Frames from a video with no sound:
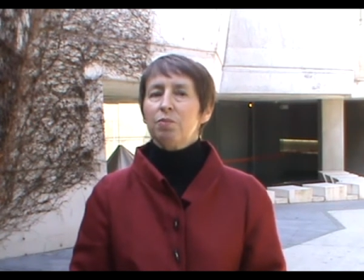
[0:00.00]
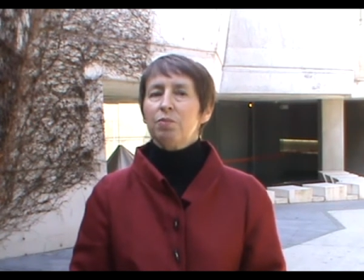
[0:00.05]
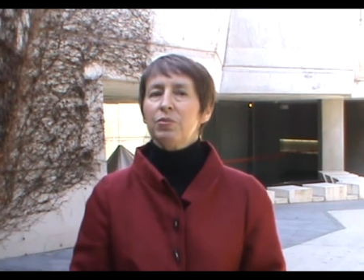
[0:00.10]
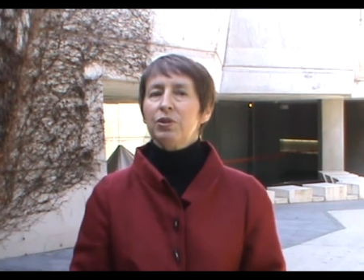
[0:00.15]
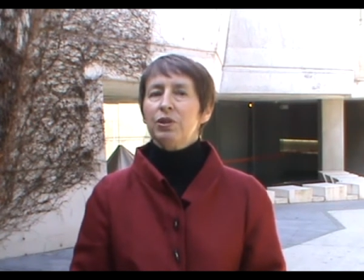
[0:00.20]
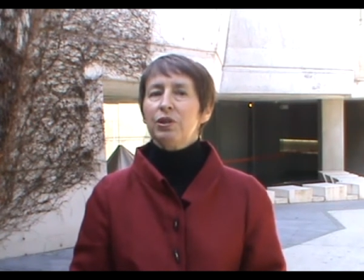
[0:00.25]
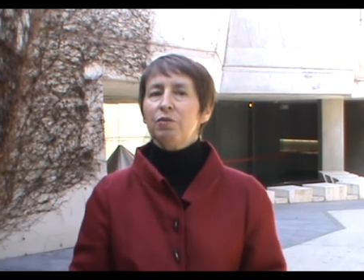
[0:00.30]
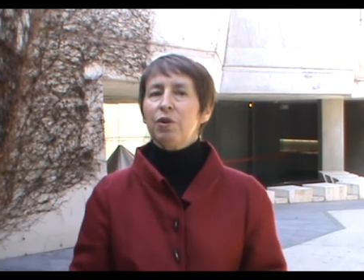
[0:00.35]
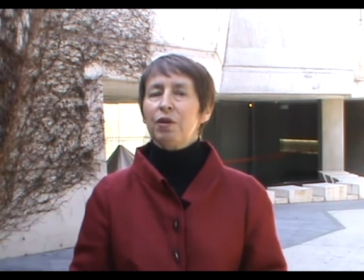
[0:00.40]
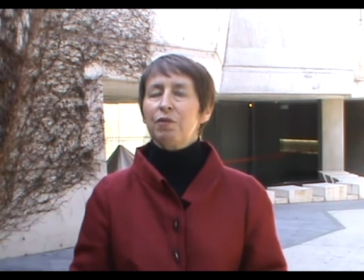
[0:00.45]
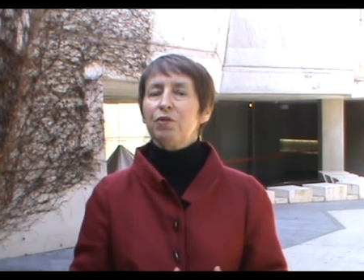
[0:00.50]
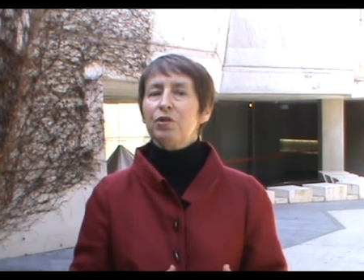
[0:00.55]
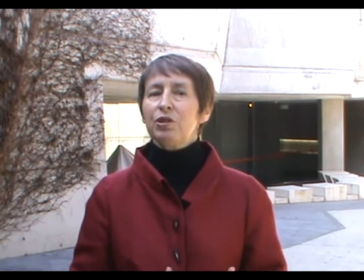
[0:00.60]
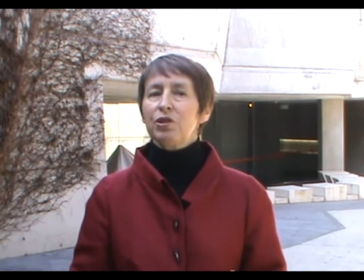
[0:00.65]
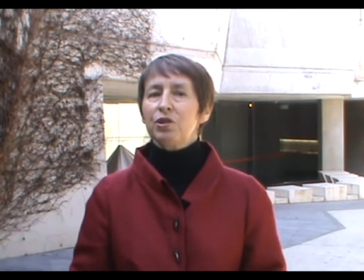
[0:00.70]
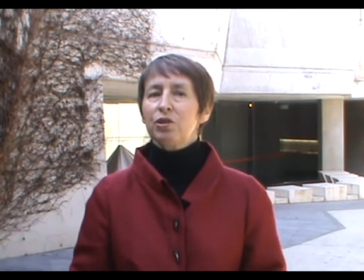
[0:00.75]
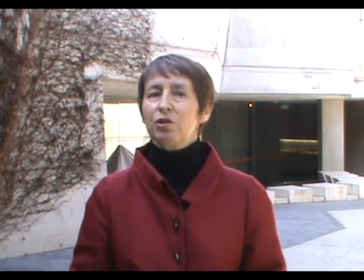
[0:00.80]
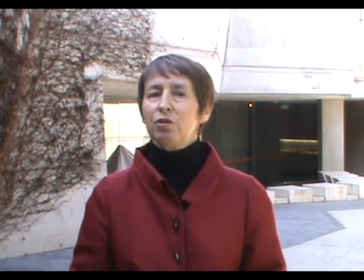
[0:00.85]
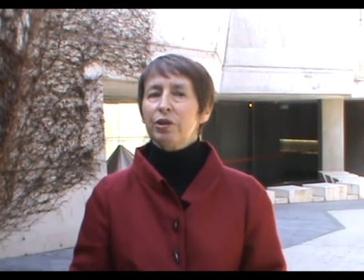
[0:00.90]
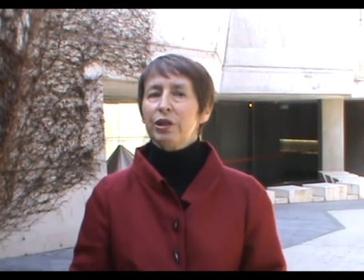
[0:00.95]
But the
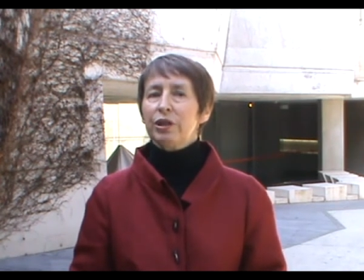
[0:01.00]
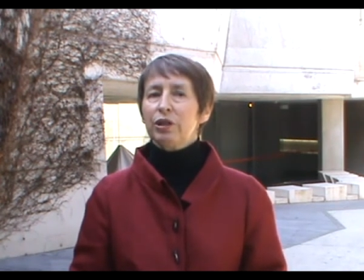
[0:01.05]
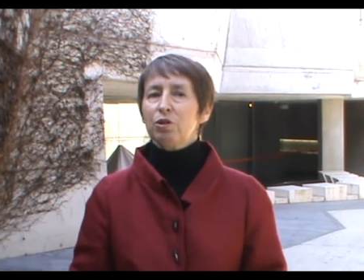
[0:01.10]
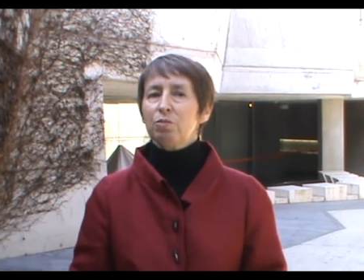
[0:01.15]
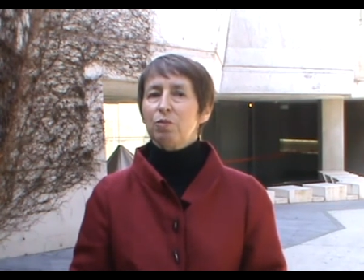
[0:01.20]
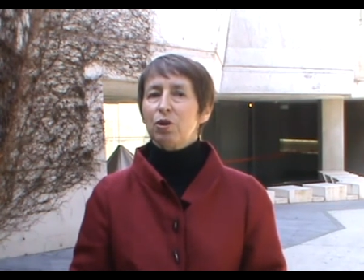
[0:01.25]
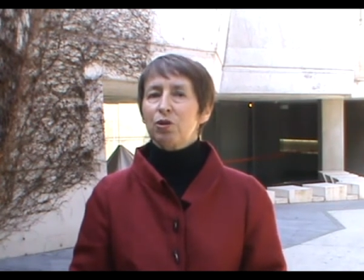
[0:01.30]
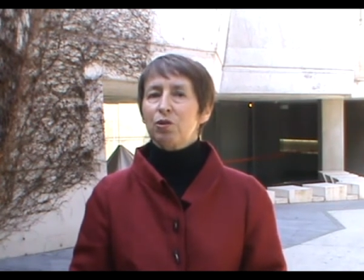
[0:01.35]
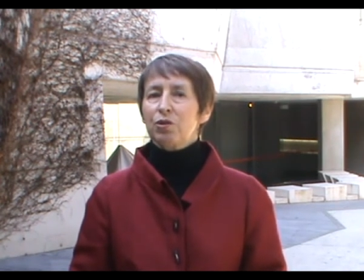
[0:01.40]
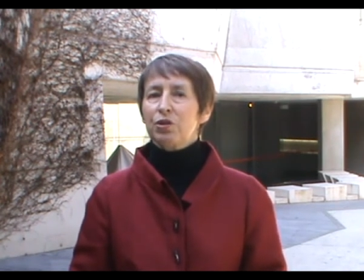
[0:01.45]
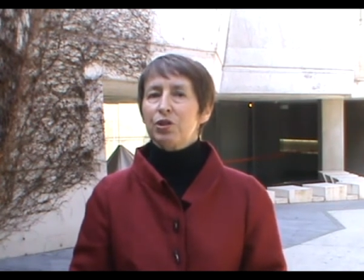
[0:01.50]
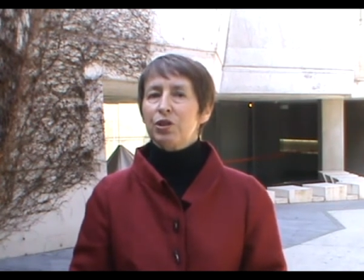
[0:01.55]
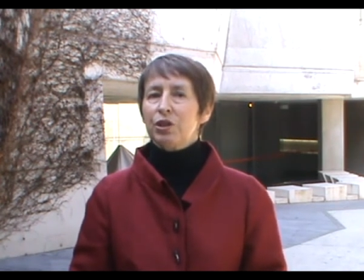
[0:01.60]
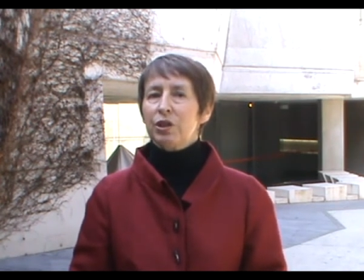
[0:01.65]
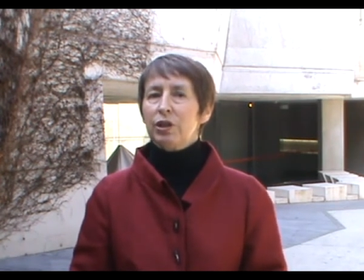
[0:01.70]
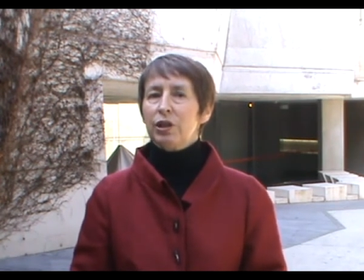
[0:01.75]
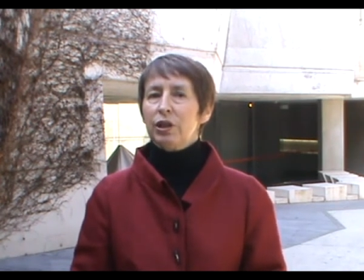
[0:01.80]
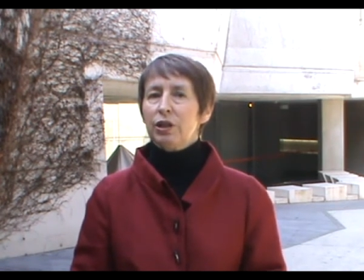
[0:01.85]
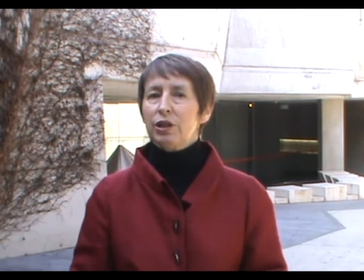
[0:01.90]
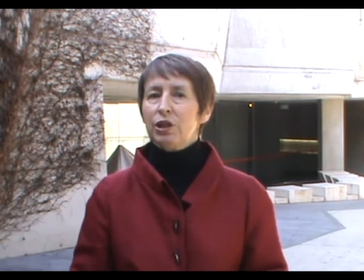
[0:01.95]
reference to Greek
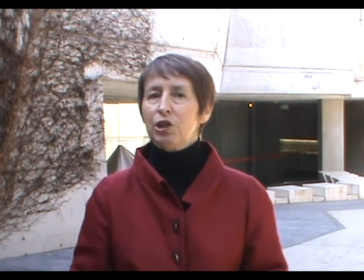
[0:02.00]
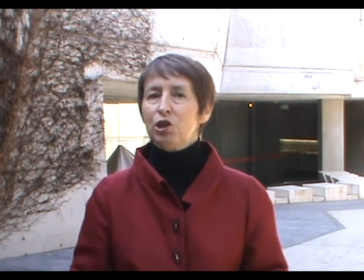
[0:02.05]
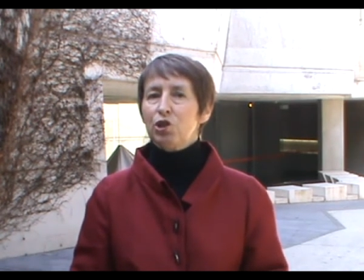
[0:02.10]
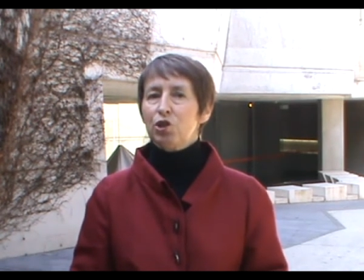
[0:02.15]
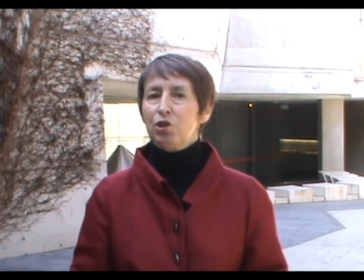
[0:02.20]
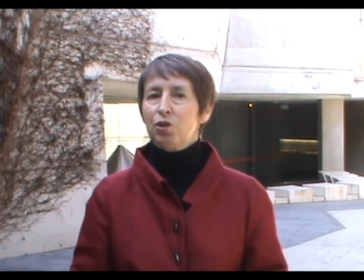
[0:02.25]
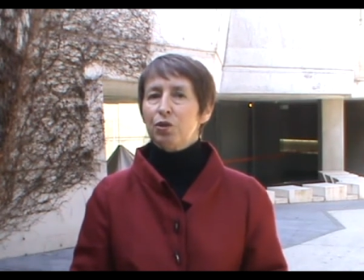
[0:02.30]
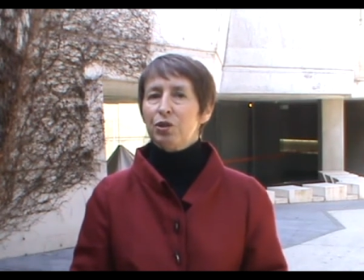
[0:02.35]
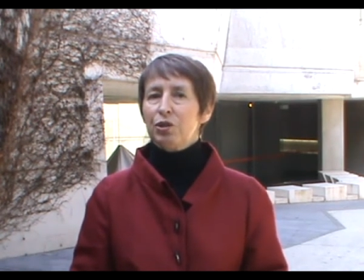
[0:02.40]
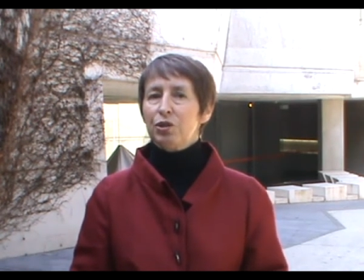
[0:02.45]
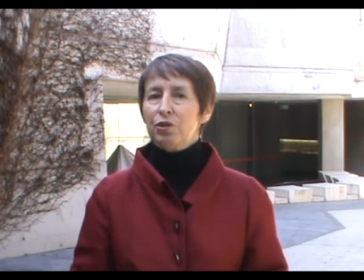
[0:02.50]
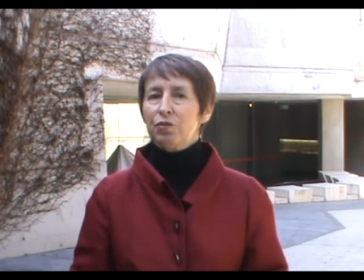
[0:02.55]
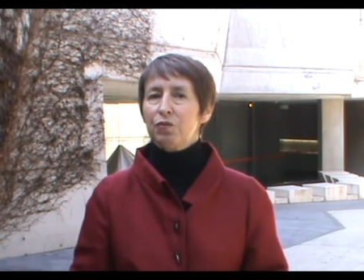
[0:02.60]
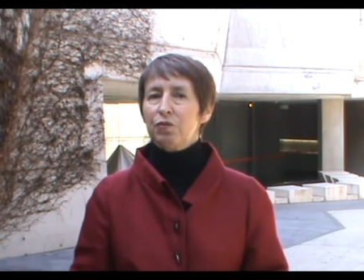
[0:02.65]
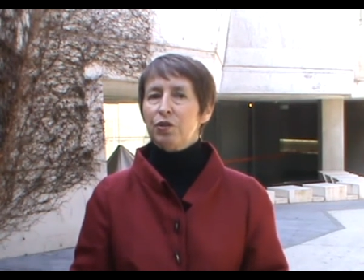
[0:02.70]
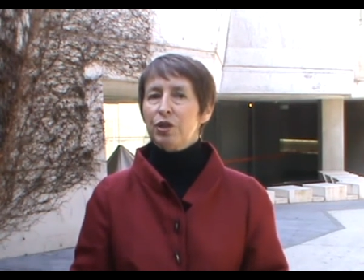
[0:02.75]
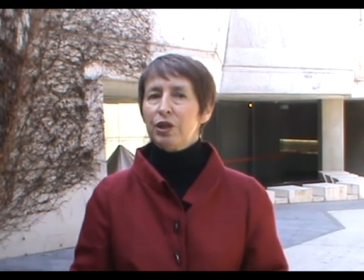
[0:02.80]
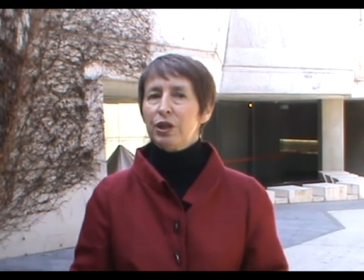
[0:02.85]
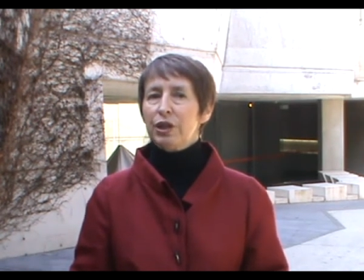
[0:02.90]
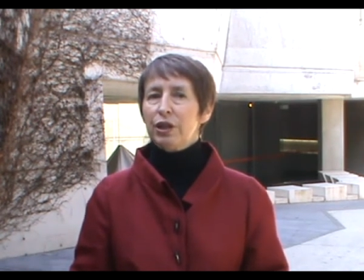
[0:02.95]
democracy in his choice of
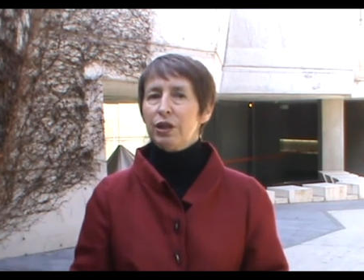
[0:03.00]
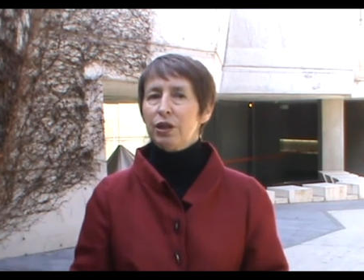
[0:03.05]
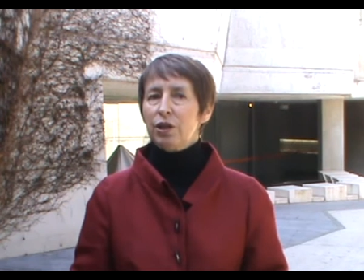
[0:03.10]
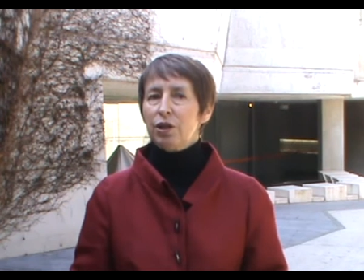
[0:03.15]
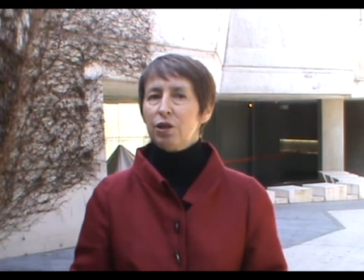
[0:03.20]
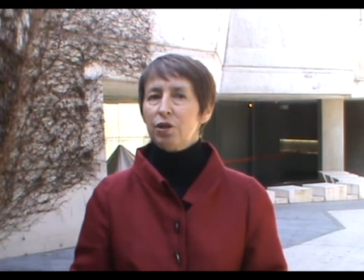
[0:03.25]
the